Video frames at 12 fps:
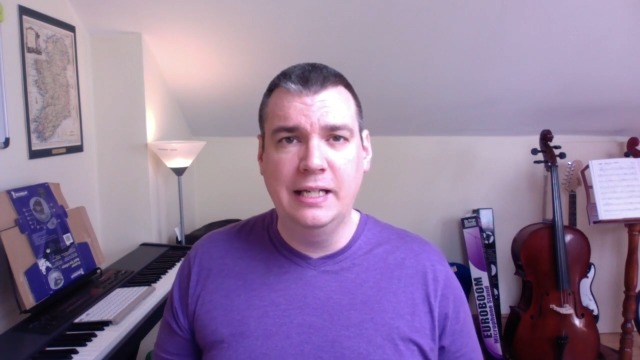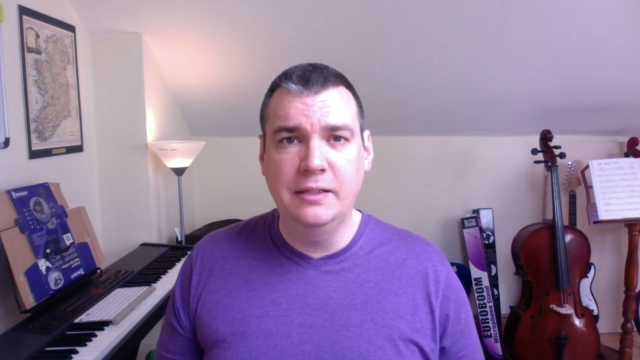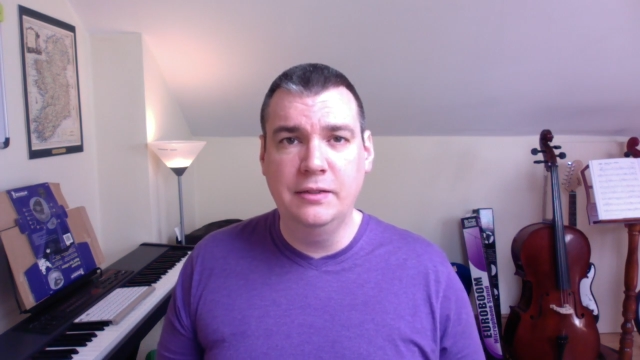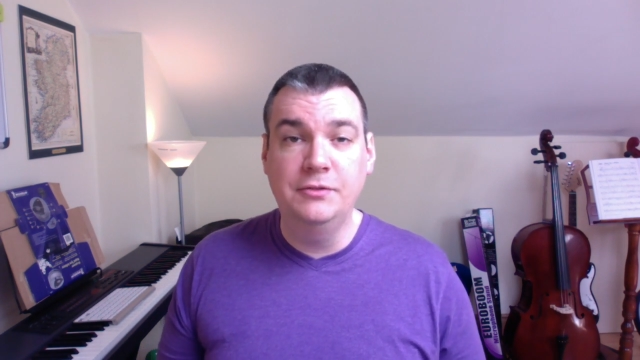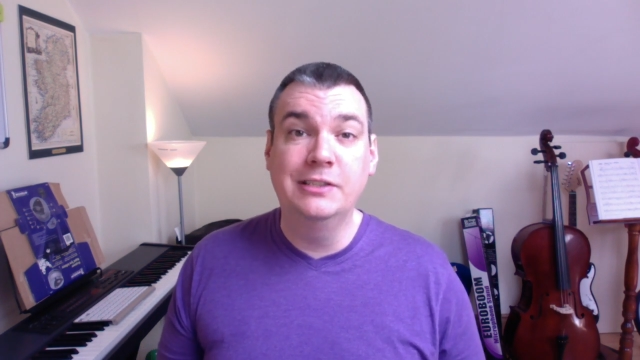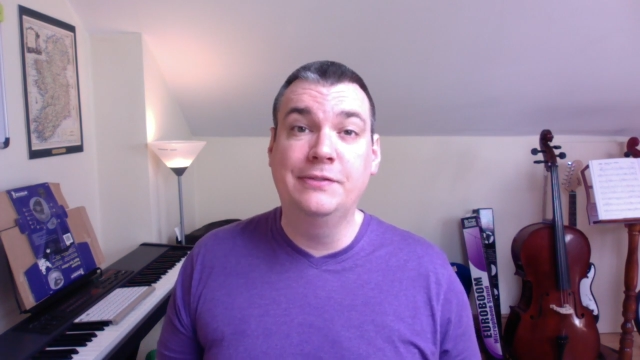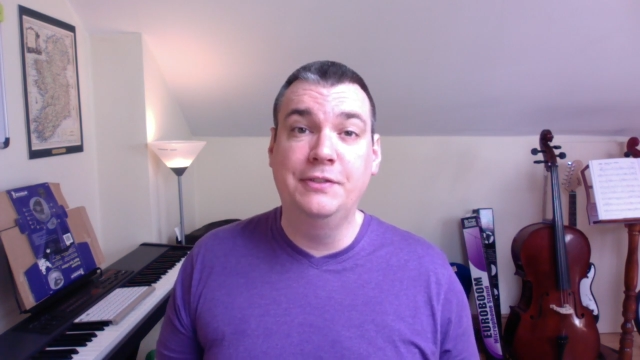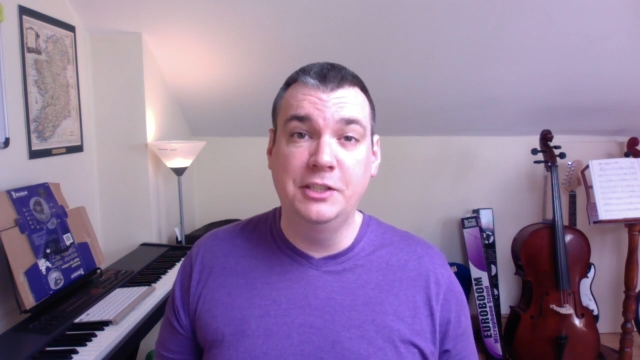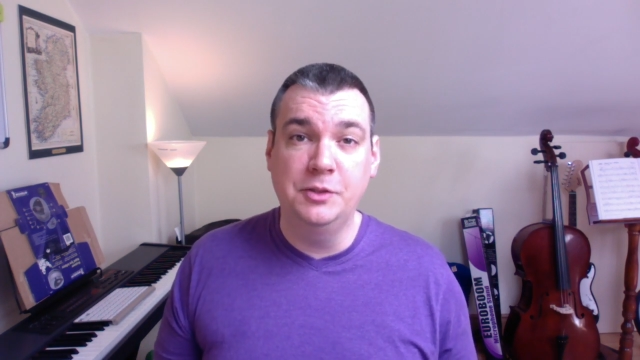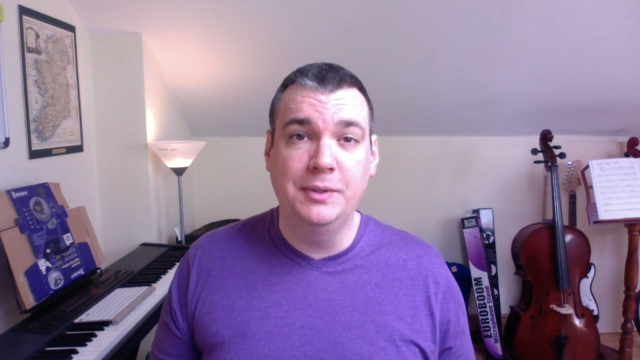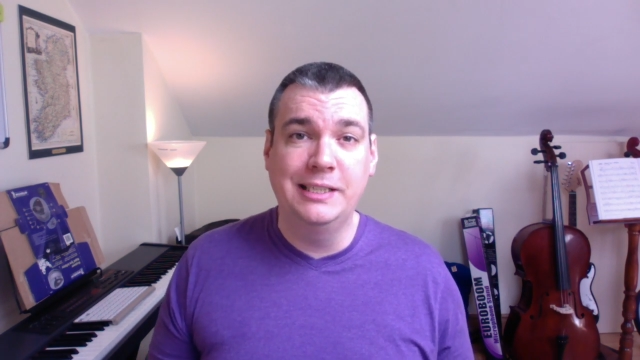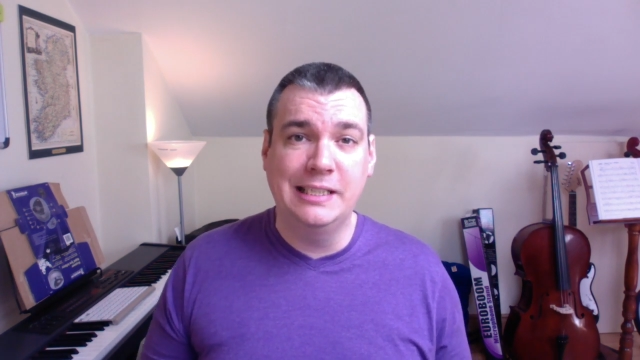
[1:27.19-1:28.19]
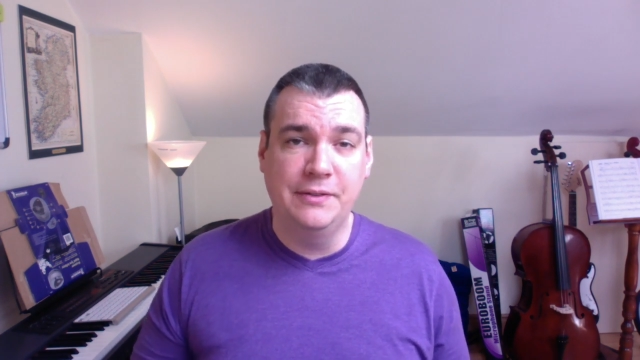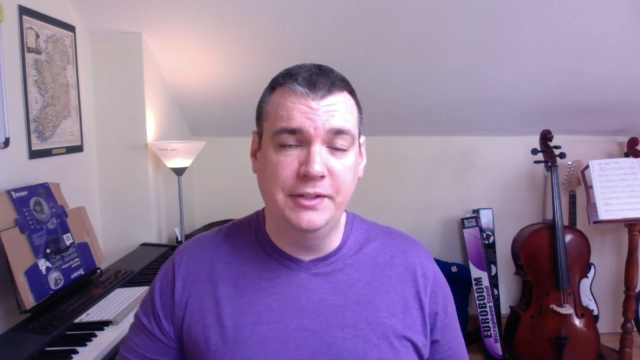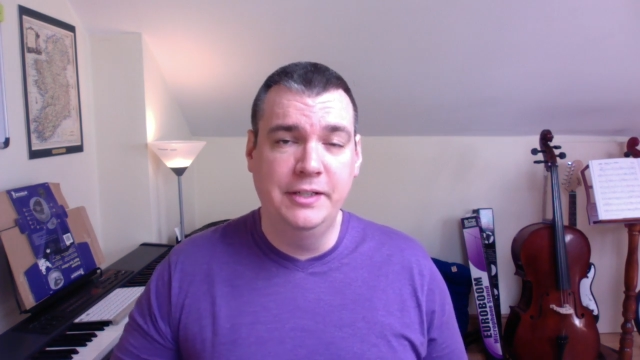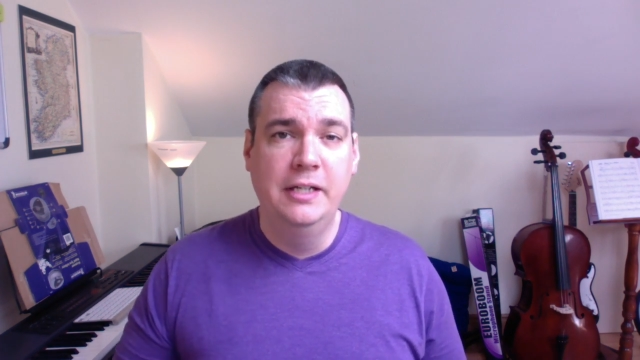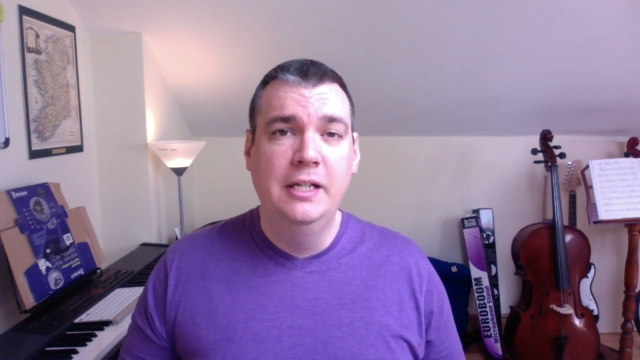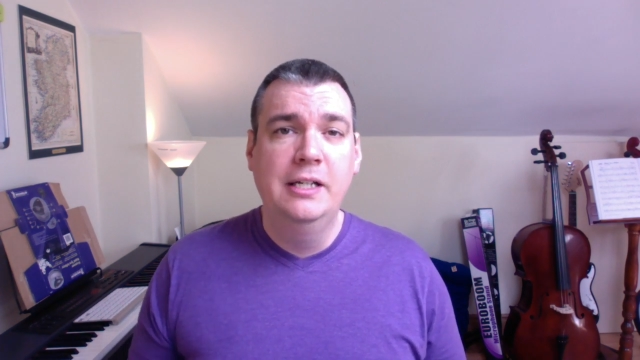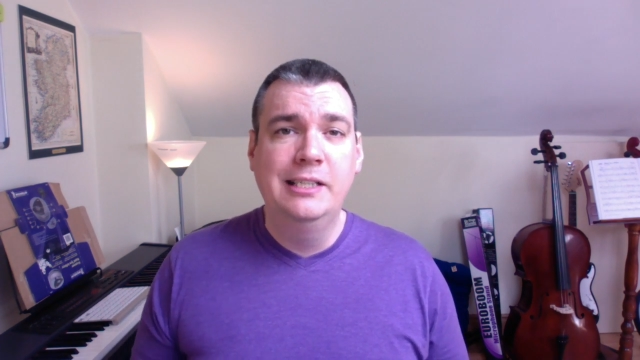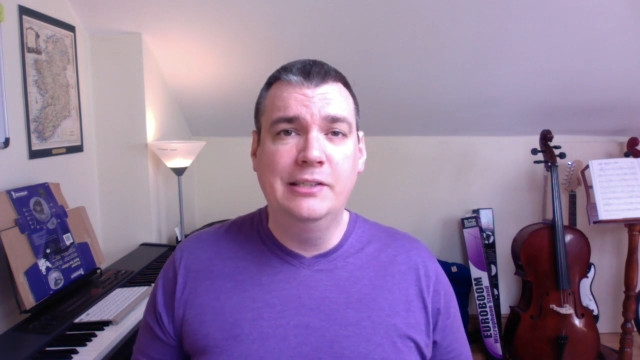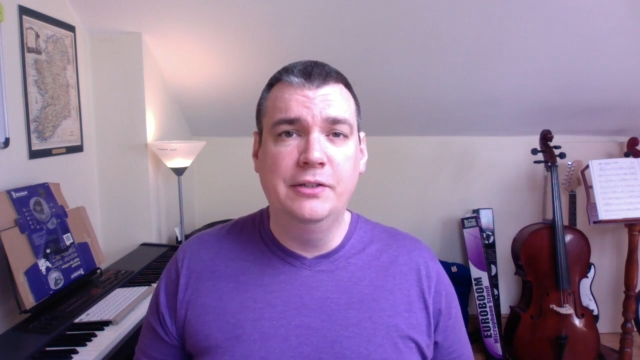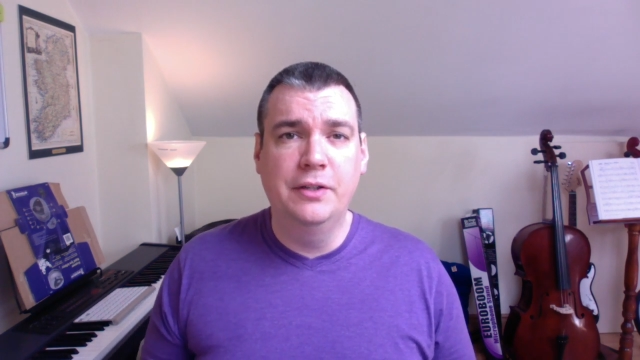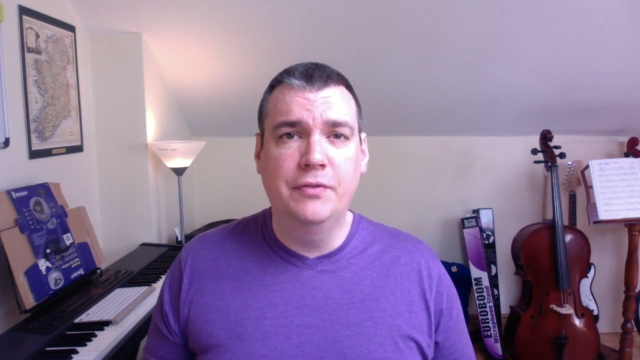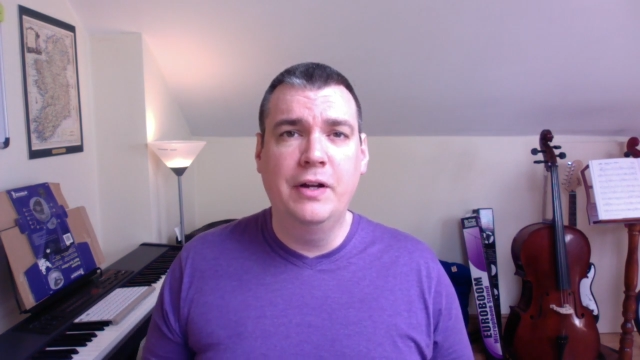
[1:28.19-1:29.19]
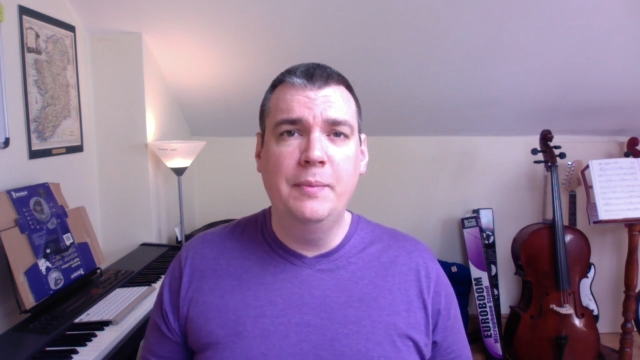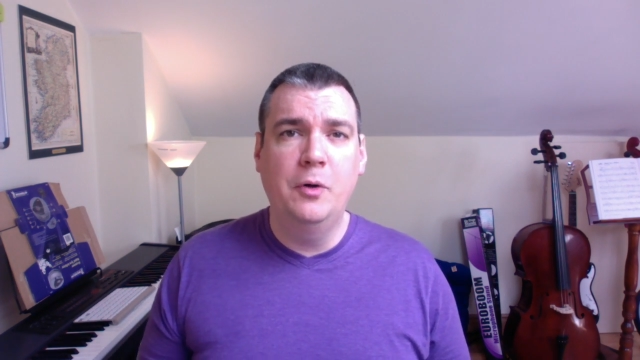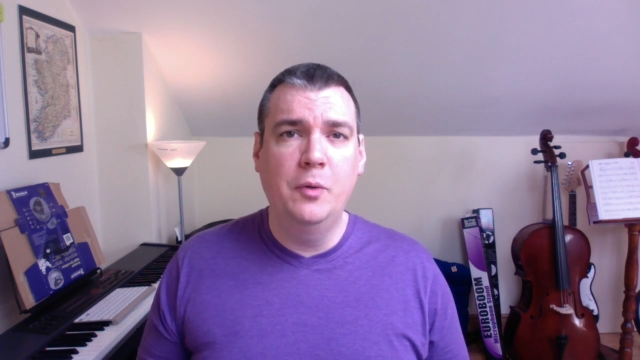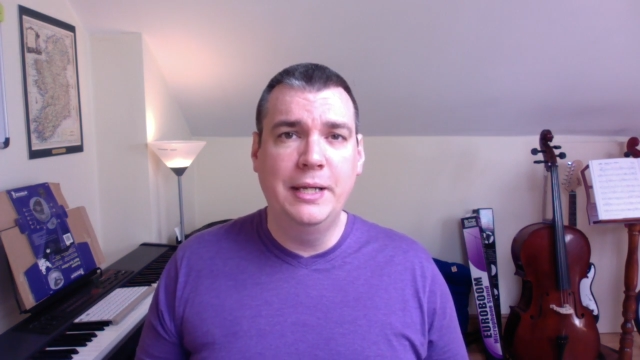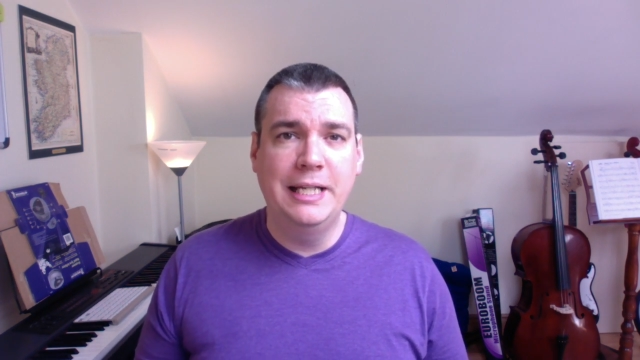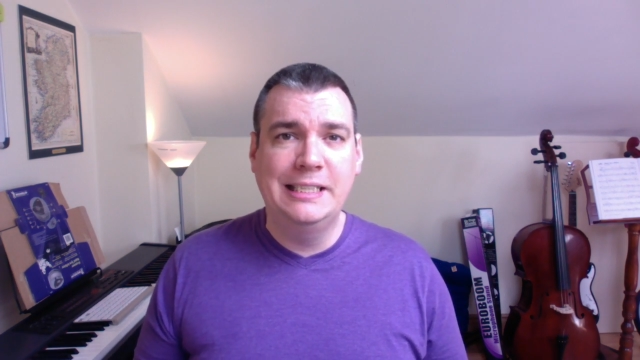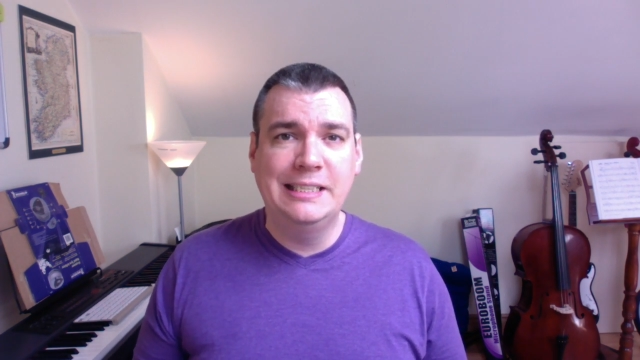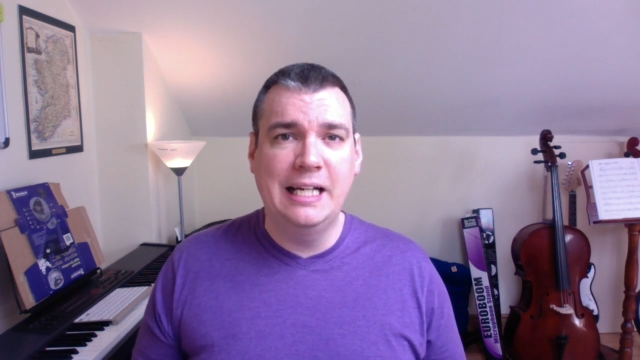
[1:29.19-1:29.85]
I've just finished week 7. So another 5 more weeks,